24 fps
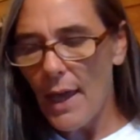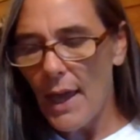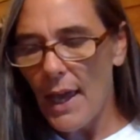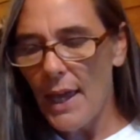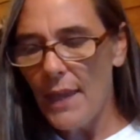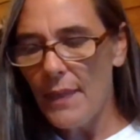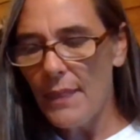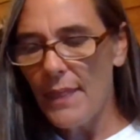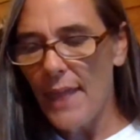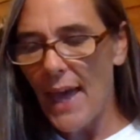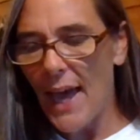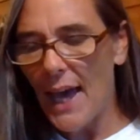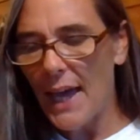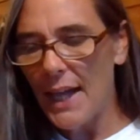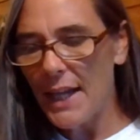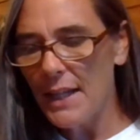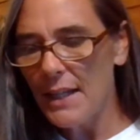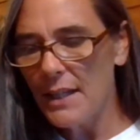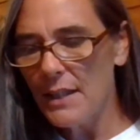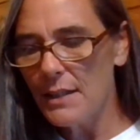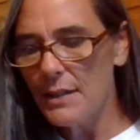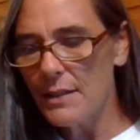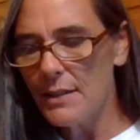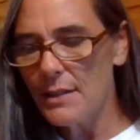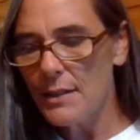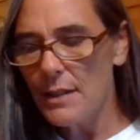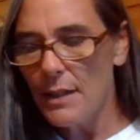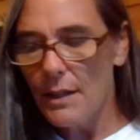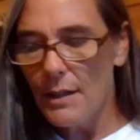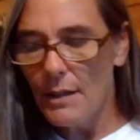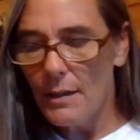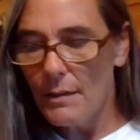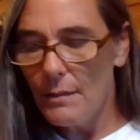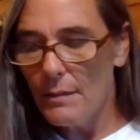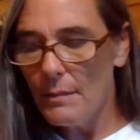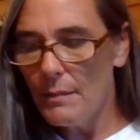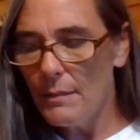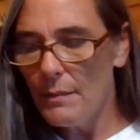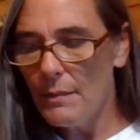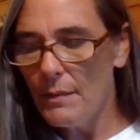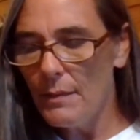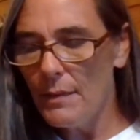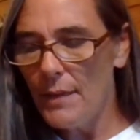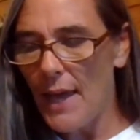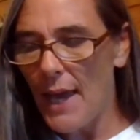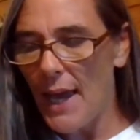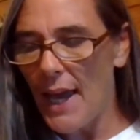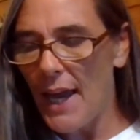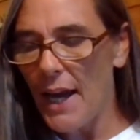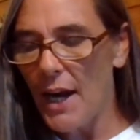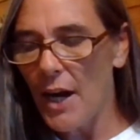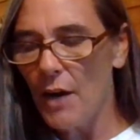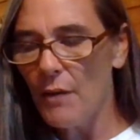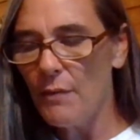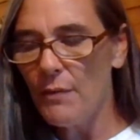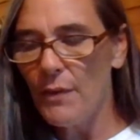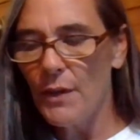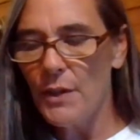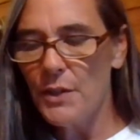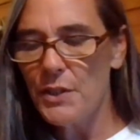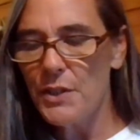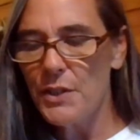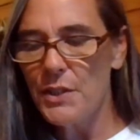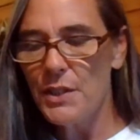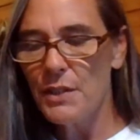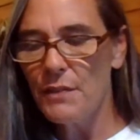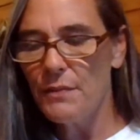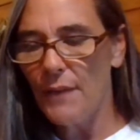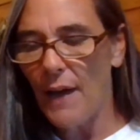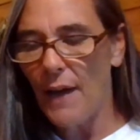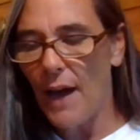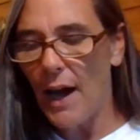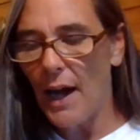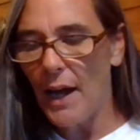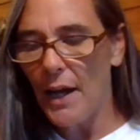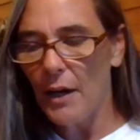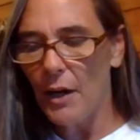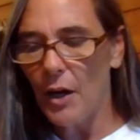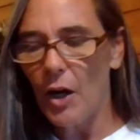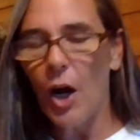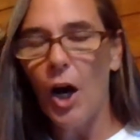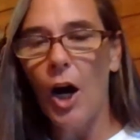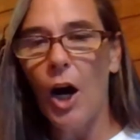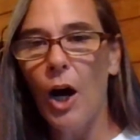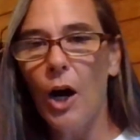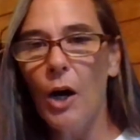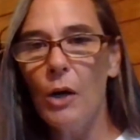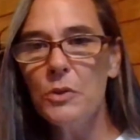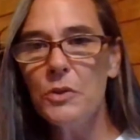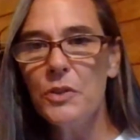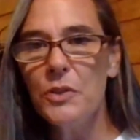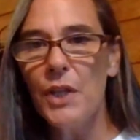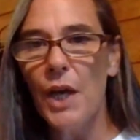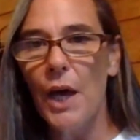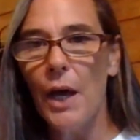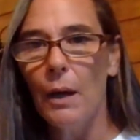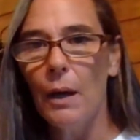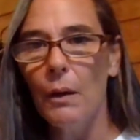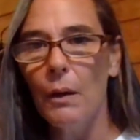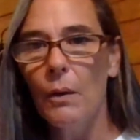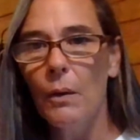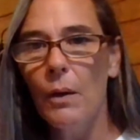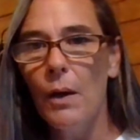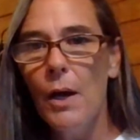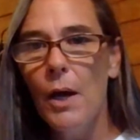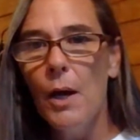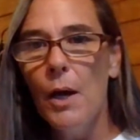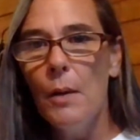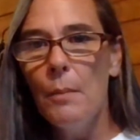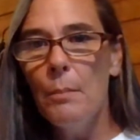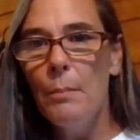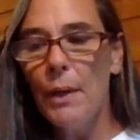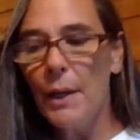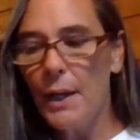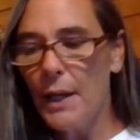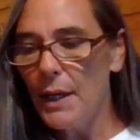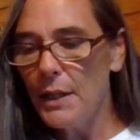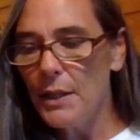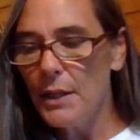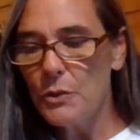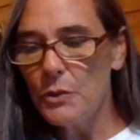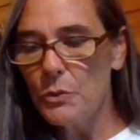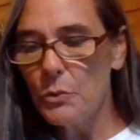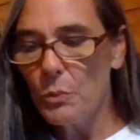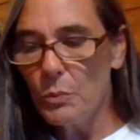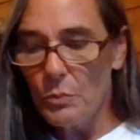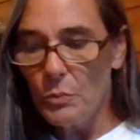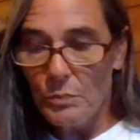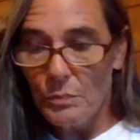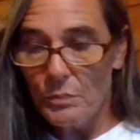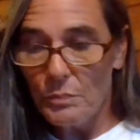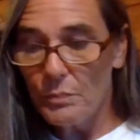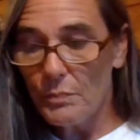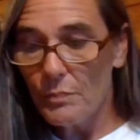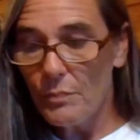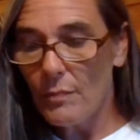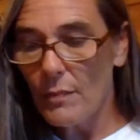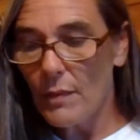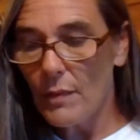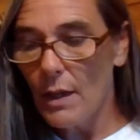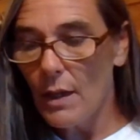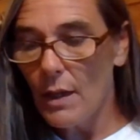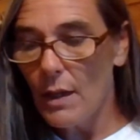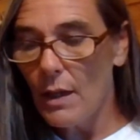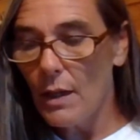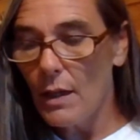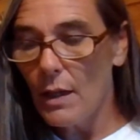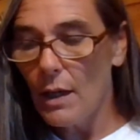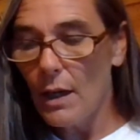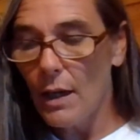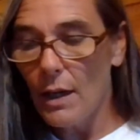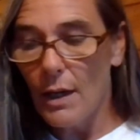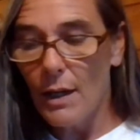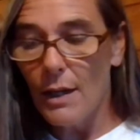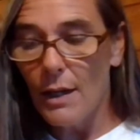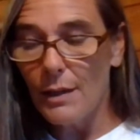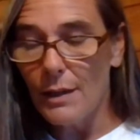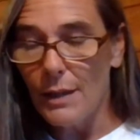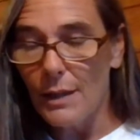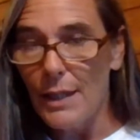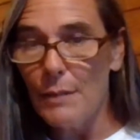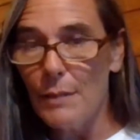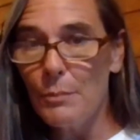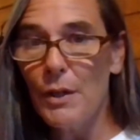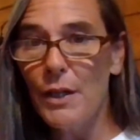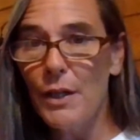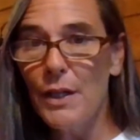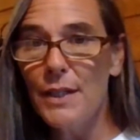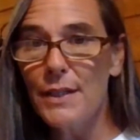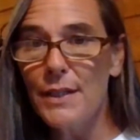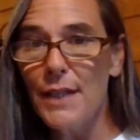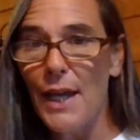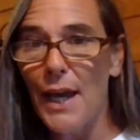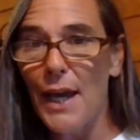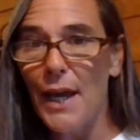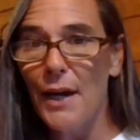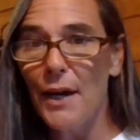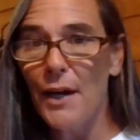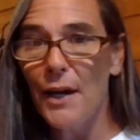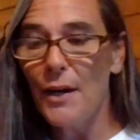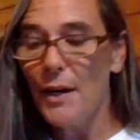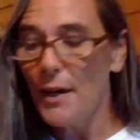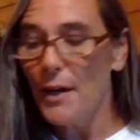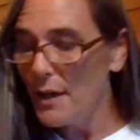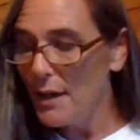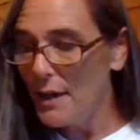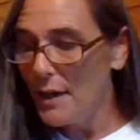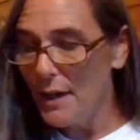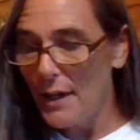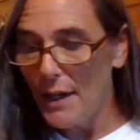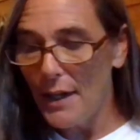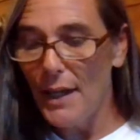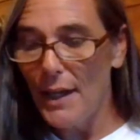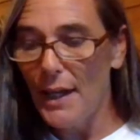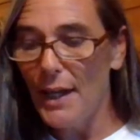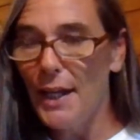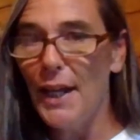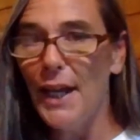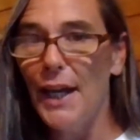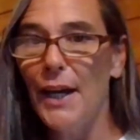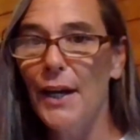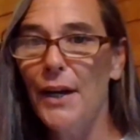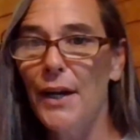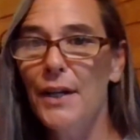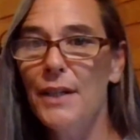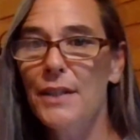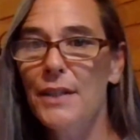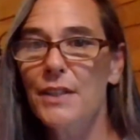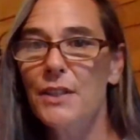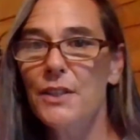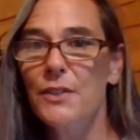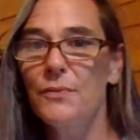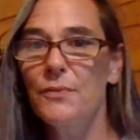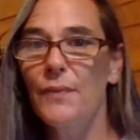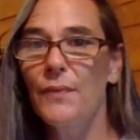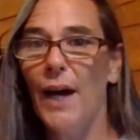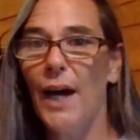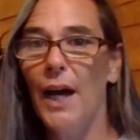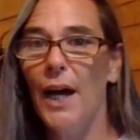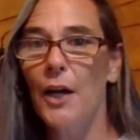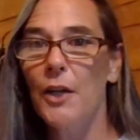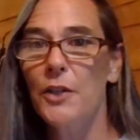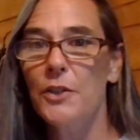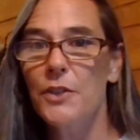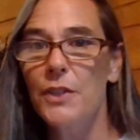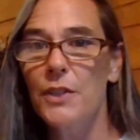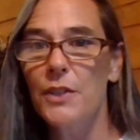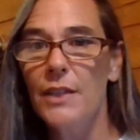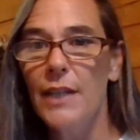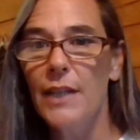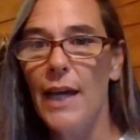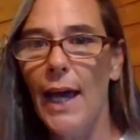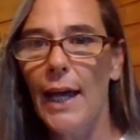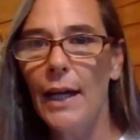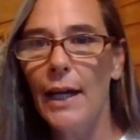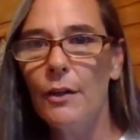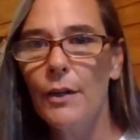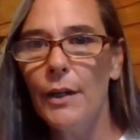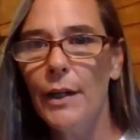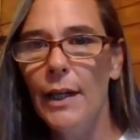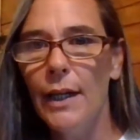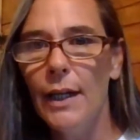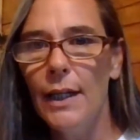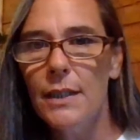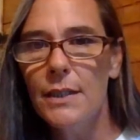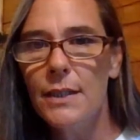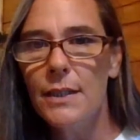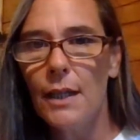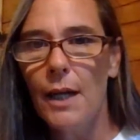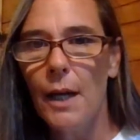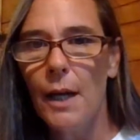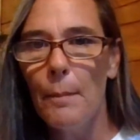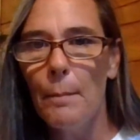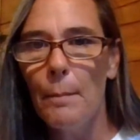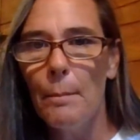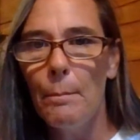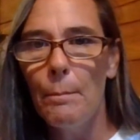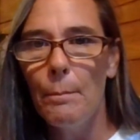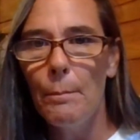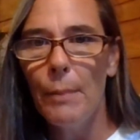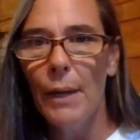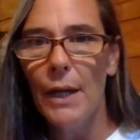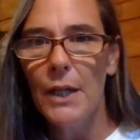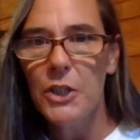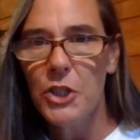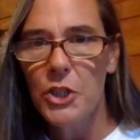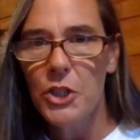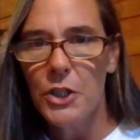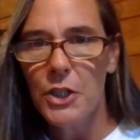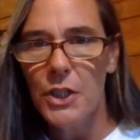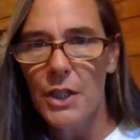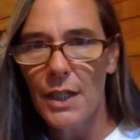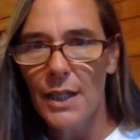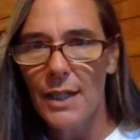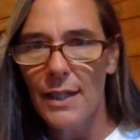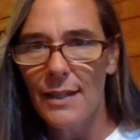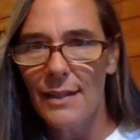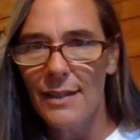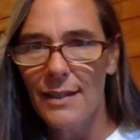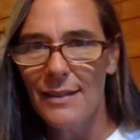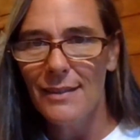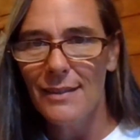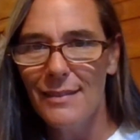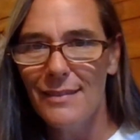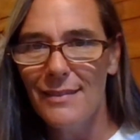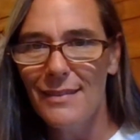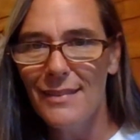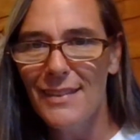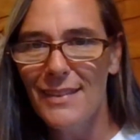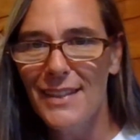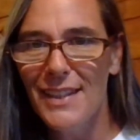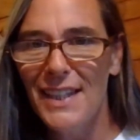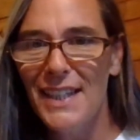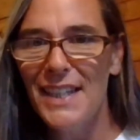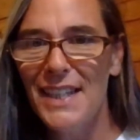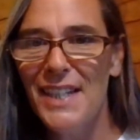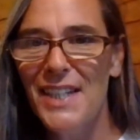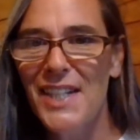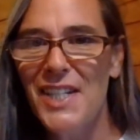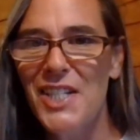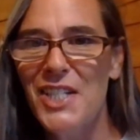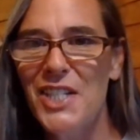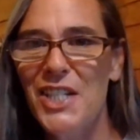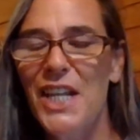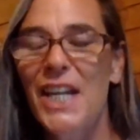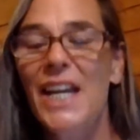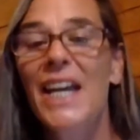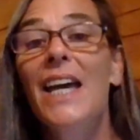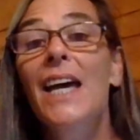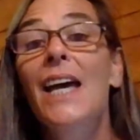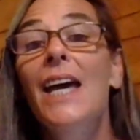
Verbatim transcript: and that is the air versus the fire also because Libra is air and Aries is fire. So that creates a combustion energy.